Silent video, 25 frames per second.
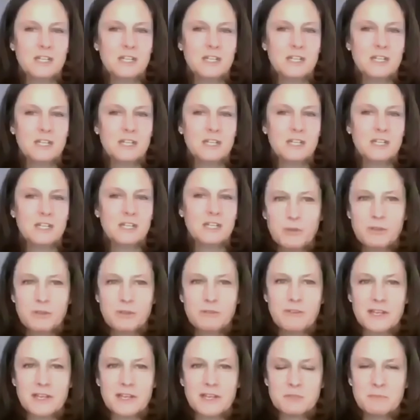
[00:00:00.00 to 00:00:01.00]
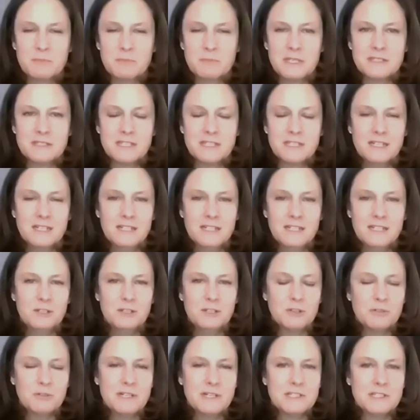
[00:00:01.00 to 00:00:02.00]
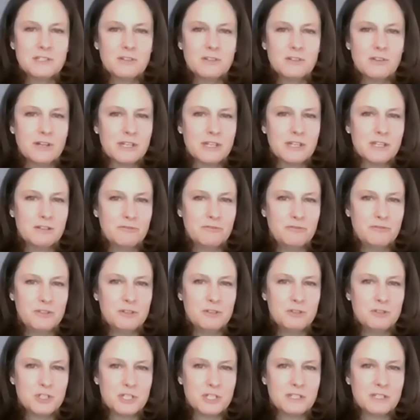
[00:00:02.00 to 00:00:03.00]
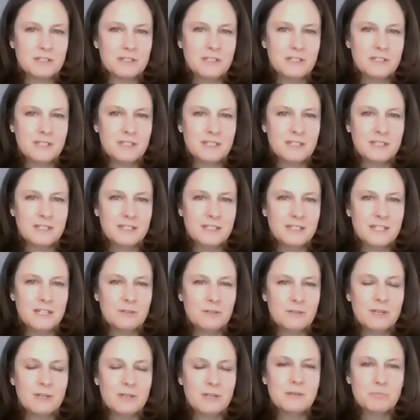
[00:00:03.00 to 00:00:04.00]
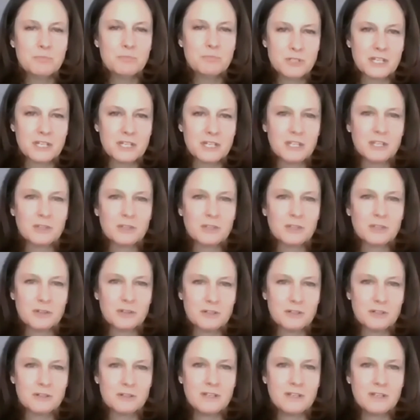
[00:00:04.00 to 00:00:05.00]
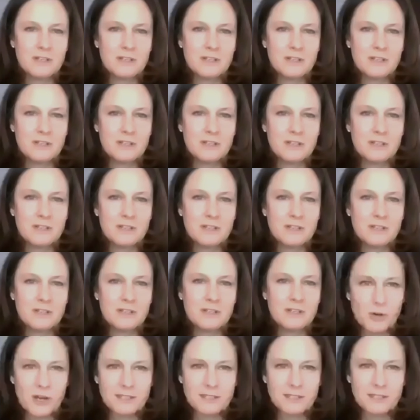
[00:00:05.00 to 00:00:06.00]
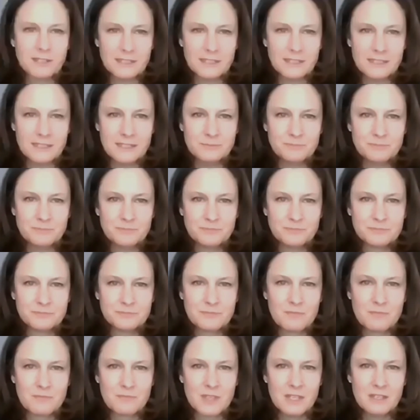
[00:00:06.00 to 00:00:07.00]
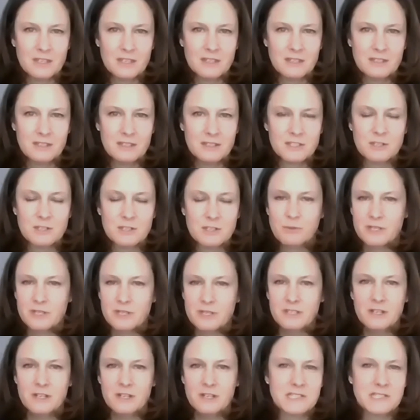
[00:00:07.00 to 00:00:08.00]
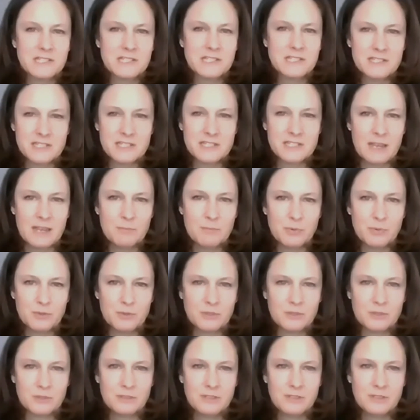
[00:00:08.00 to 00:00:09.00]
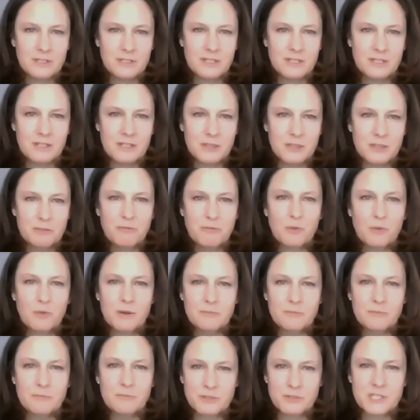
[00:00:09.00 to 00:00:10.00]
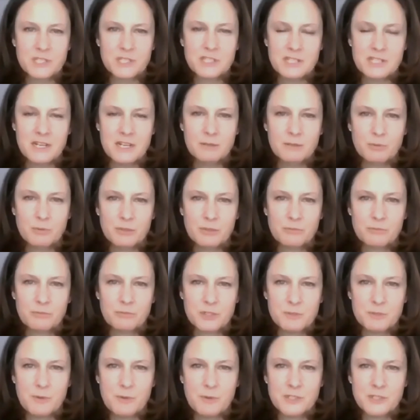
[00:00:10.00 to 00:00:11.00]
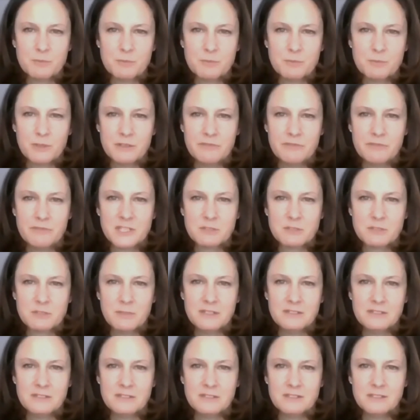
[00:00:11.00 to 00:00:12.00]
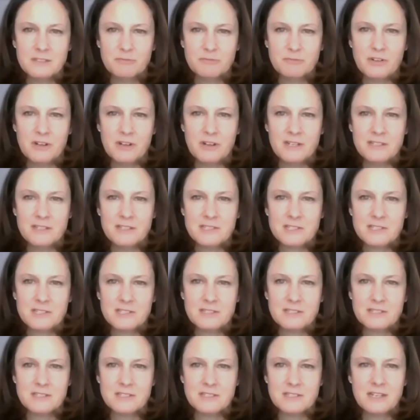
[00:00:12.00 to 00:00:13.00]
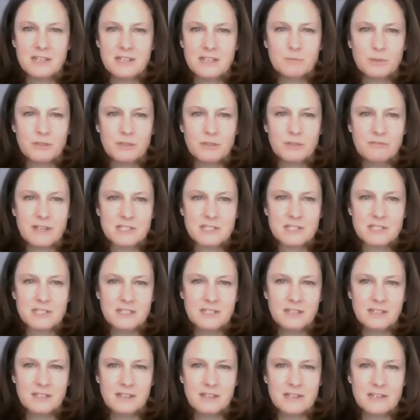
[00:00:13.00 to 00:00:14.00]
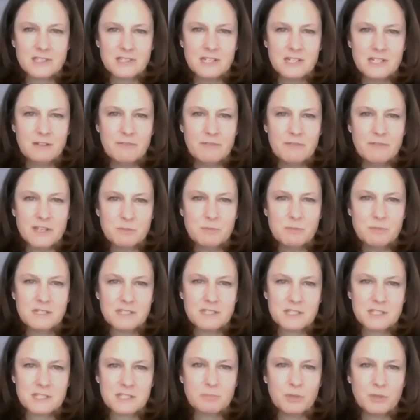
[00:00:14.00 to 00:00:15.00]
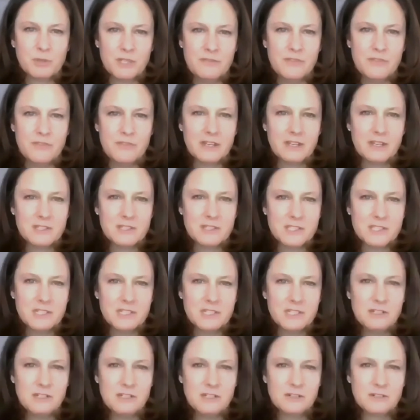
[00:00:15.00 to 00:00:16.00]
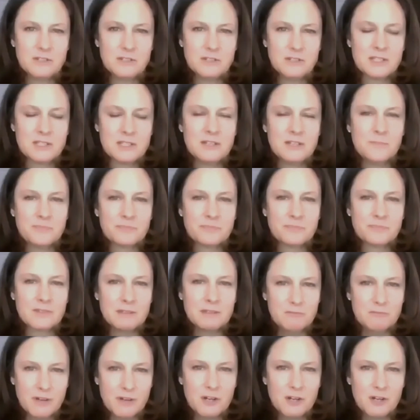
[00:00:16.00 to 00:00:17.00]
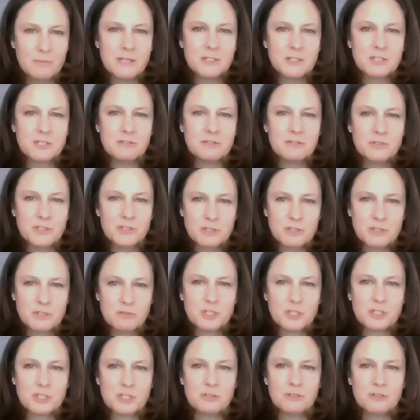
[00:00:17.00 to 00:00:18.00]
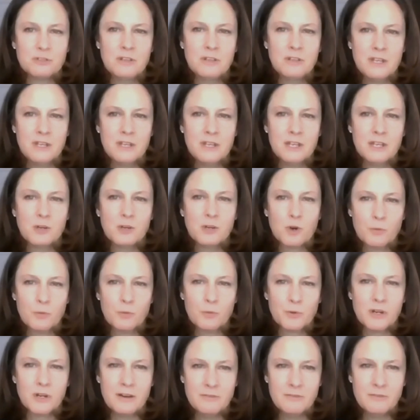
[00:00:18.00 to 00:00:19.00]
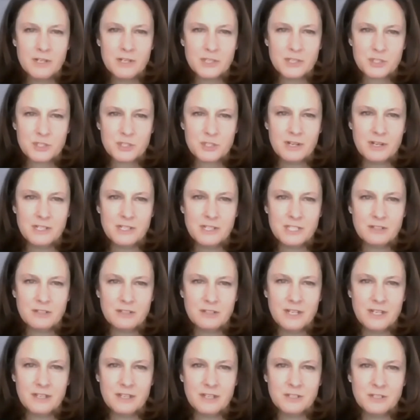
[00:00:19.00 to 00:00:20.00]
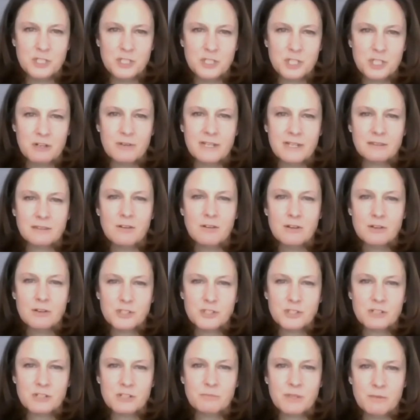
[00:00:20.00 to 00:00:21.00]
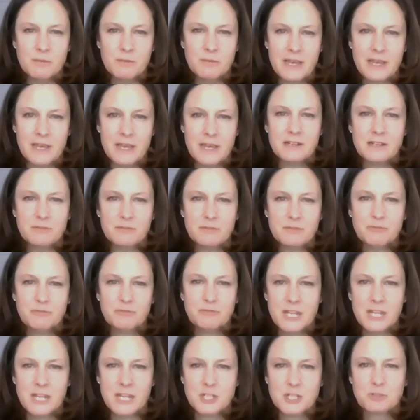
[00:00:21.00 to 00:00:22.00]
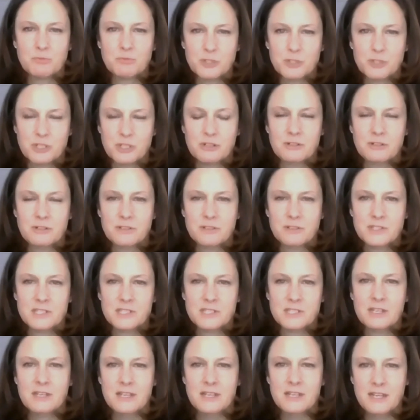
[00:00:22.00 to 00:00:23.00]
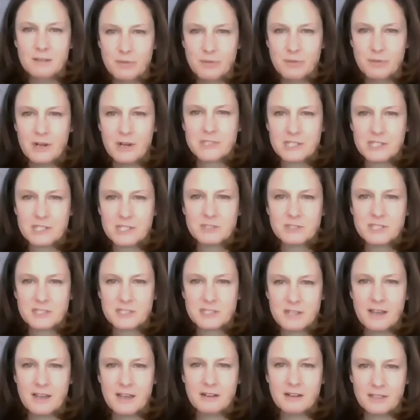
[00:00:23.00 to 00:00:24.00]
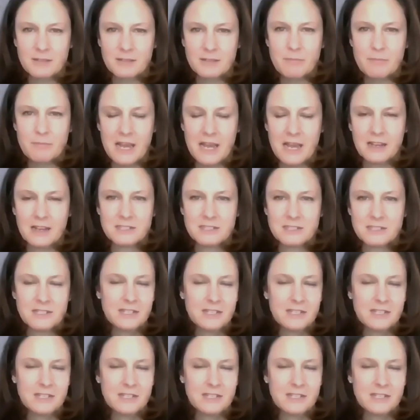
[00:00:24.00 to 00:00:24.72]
responsible investment, it creates a lot of confusion, in particular in the market more broadly. So, as an example, the Forum for Sustainable and Responsible Investment defines sustainable investing as an investment discipline that considers environmental, social, and corporate governance criteria to generate long-term competitive financial returns and positive societal impact.